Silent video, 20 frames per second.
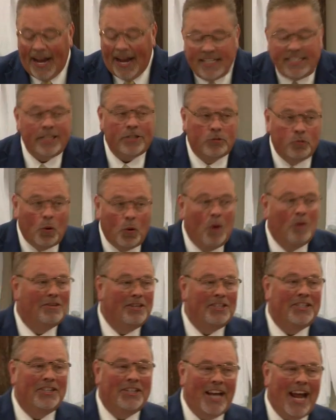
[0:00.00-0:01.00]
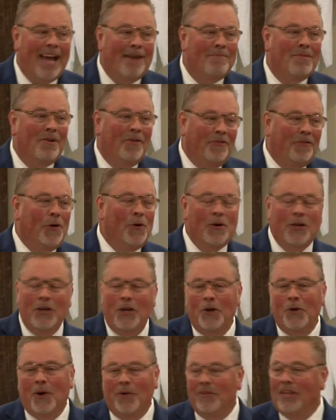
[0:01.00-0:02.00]
I just want to stand before
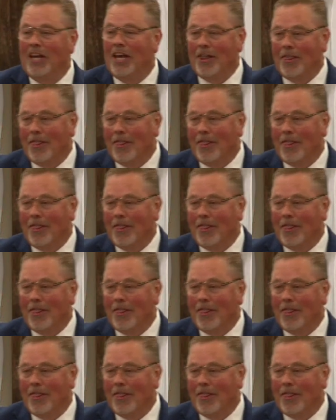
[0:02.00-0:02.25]
you on the